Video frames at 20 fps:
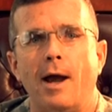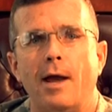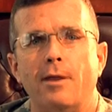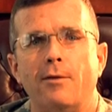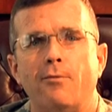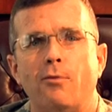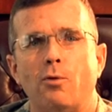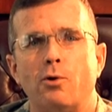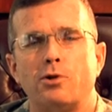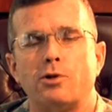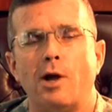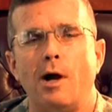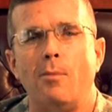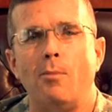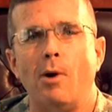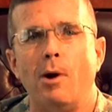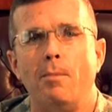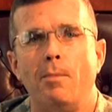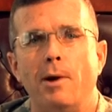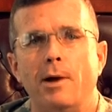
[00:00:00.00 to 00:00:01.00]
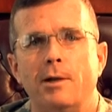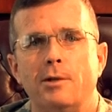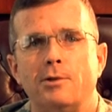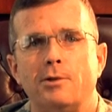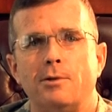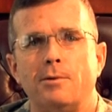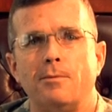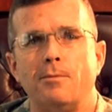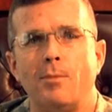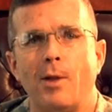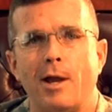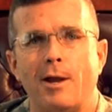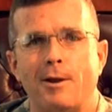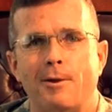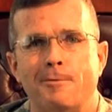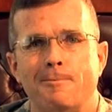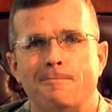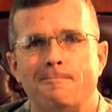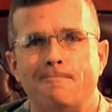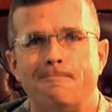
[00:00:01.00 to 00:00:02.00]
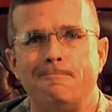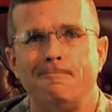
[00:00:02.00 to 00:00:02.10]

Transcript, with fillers: and the FORSCOM webpage. Thank you.